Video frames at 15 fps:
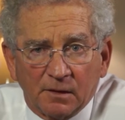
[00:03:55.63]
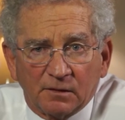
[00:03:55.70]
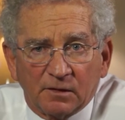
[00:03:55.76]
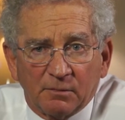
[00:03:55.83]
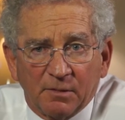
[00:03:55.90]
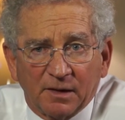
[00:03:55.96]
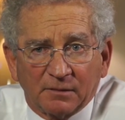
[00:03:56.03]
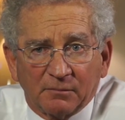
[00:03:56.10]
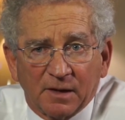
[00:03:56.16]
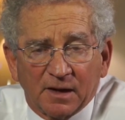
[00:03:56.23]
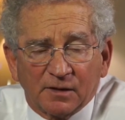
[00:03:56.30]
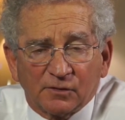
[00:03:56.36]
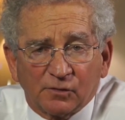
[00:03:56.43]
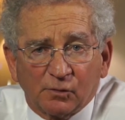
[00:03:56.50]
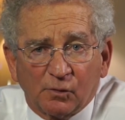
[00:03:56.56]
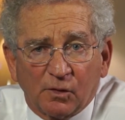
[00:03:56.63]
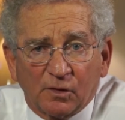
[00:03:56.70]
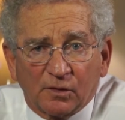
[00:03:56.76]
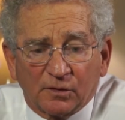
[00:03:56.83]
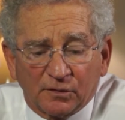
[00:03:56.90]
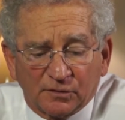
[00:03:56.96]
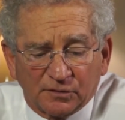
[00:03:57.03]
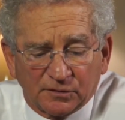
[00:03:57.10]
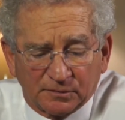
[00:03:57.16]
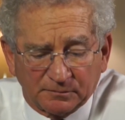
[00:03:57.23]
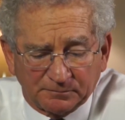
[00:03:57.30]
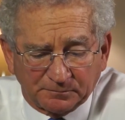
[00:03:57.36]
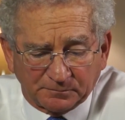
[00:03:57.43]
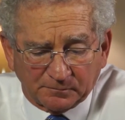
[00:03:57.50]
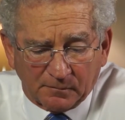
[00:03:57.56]
To make matters worse,
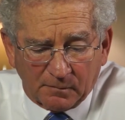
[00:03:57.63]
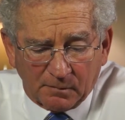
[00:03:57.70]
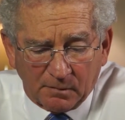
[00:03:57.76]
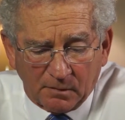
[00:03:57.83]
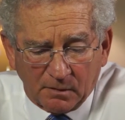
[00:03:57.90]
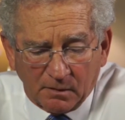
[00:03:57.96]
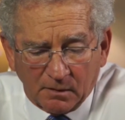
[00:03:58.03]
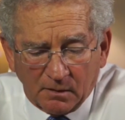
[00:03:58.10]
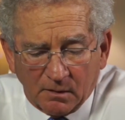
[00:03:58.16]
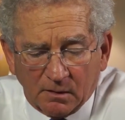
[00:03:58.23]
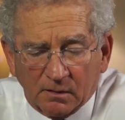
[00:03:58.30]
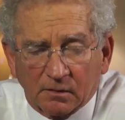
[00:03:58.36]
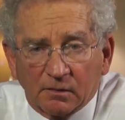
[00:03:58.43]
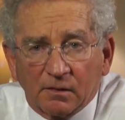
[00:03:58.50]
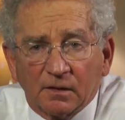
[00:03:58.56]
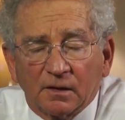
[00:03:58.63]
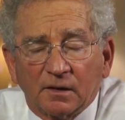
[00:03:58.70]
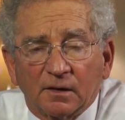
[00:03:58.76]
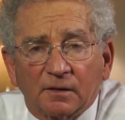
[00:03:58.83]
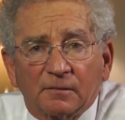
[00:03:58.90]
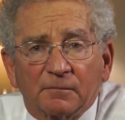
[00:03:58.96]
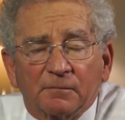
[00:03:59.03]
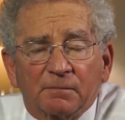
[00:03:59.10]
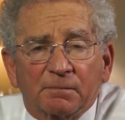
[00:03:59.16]
there